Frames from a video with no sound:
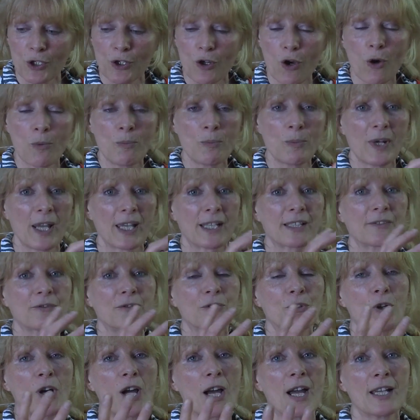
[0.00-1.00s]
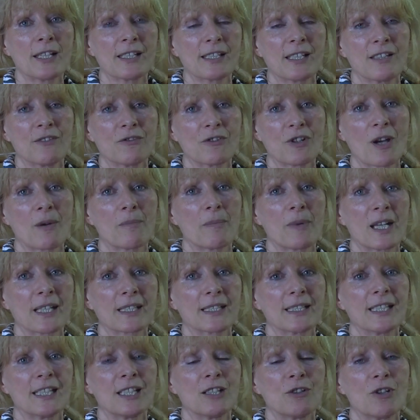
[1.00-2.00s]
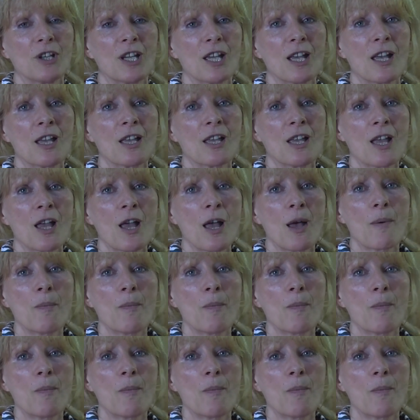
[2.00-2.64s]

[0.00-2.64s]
complex variety of gut bacteria.